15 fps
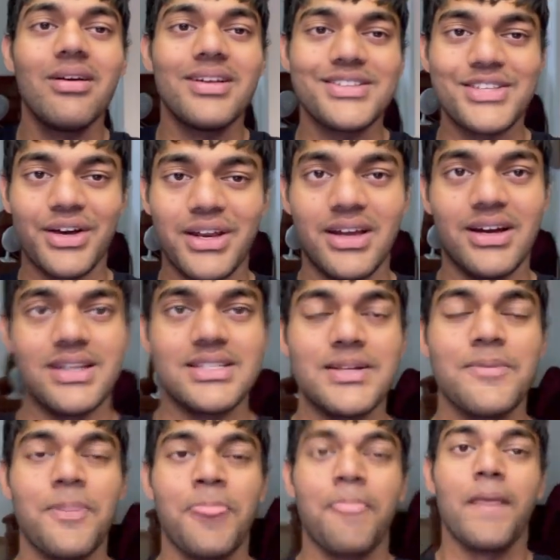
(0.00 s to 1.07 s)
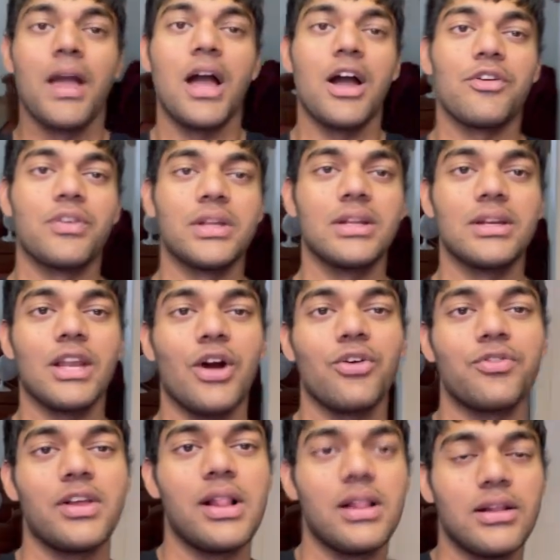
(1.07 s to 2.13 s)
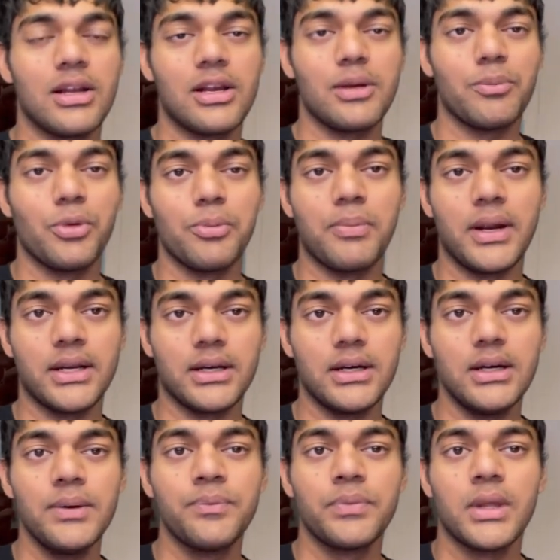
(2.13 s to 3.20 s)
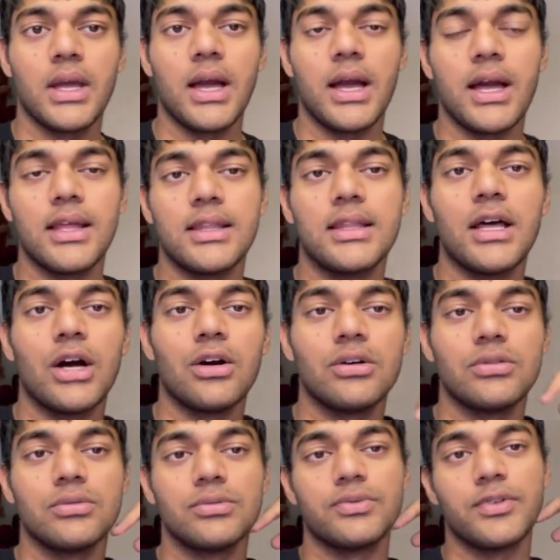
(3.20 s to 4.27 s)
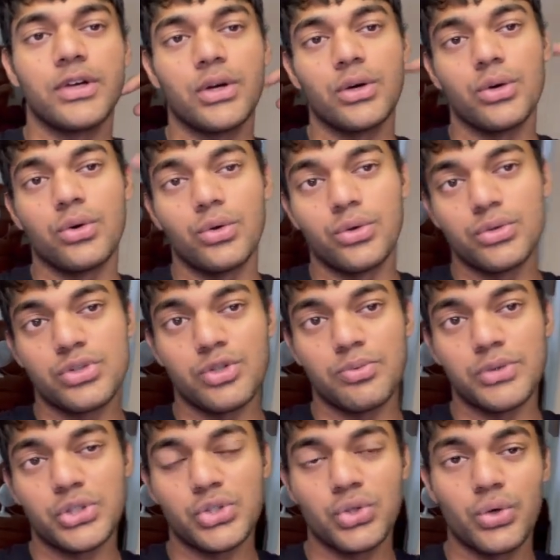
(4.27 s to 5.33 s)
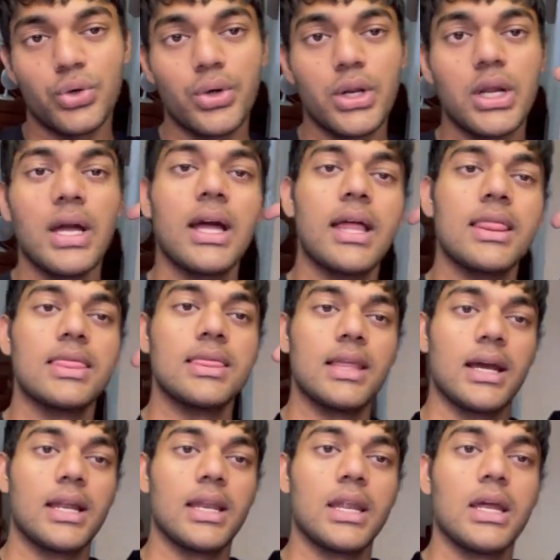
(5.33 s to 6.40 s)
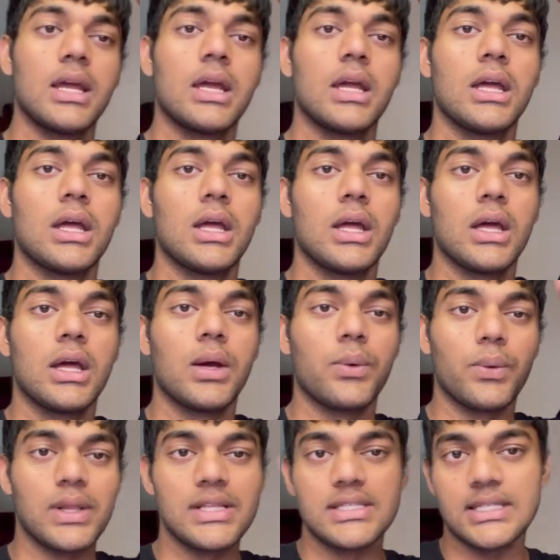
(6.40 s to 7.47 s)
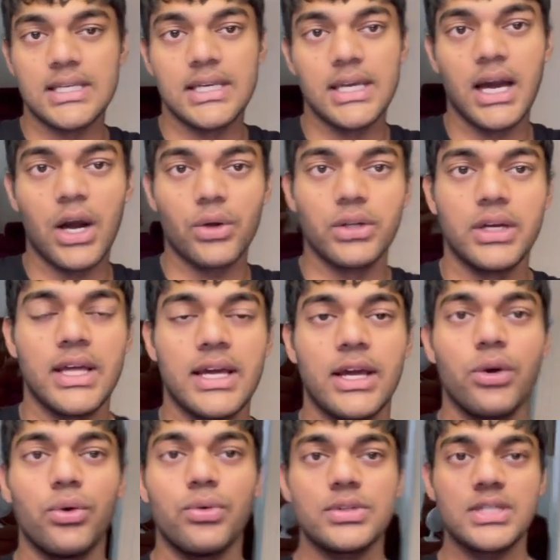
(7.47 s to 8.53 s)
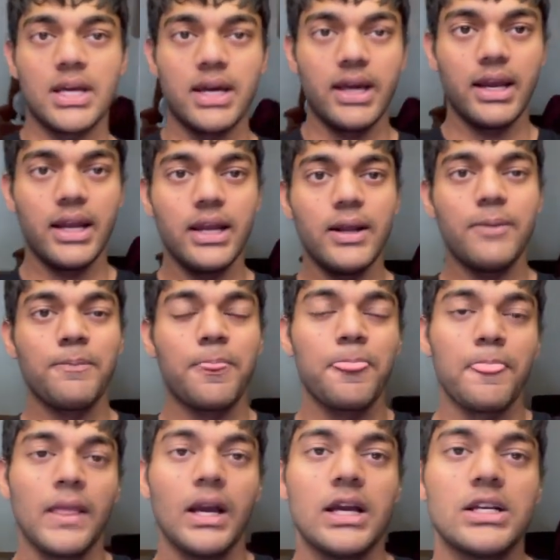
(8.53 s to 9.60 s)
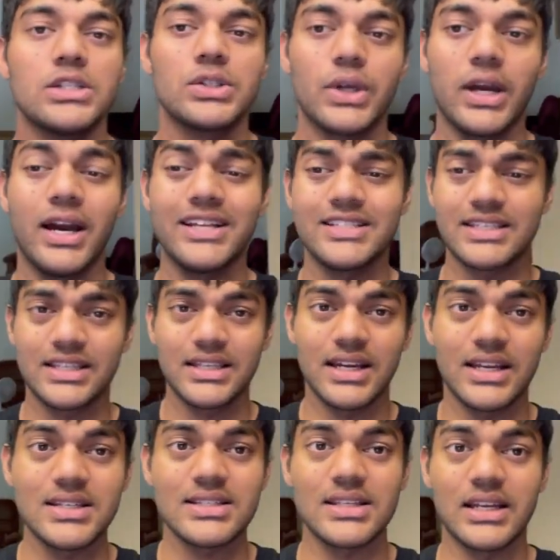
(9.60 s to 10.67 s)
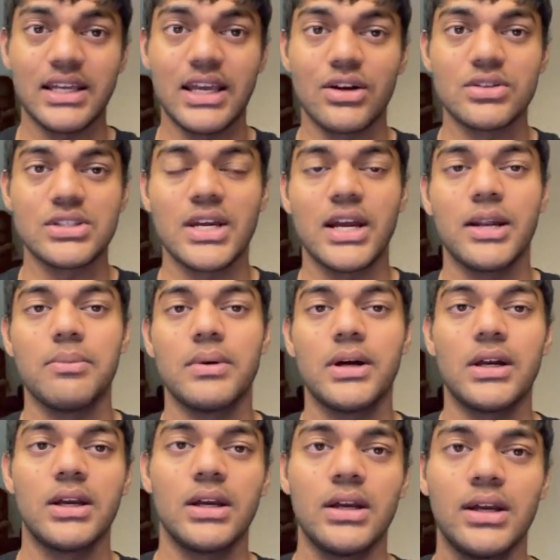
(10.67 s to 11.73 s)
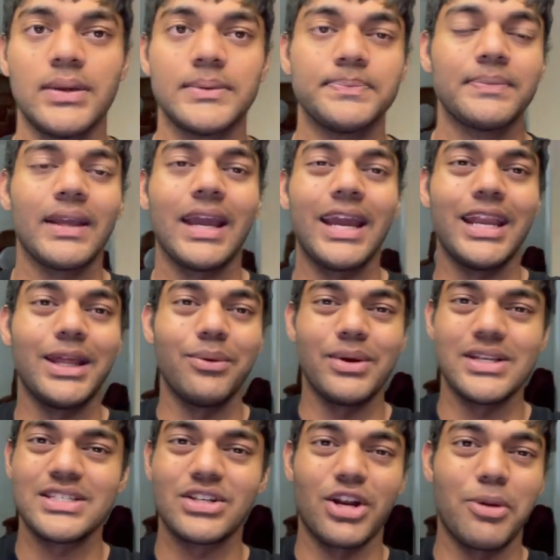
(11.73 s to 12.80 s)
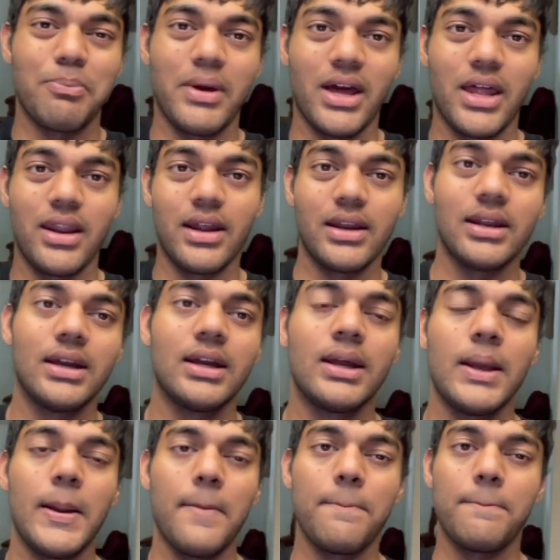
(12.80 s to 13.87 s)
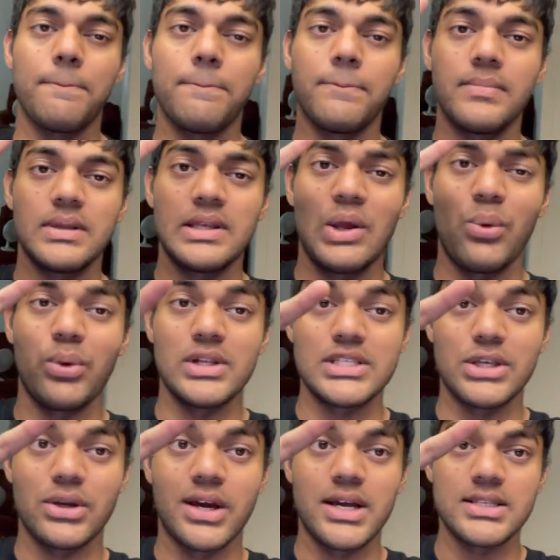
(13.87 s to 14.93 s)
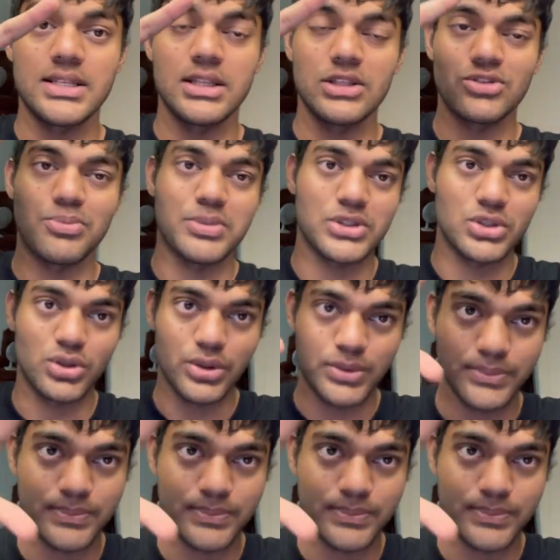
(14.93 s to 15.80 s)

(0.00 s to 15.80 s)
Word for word: Sorry guys, I've eaten, now I feel a little more better. And now we're gonna go to Superstore and then we'll see how the day goes ahead so yeah it's kind of sunny outside but anyways gotta bear that we'll see you guys in the superstore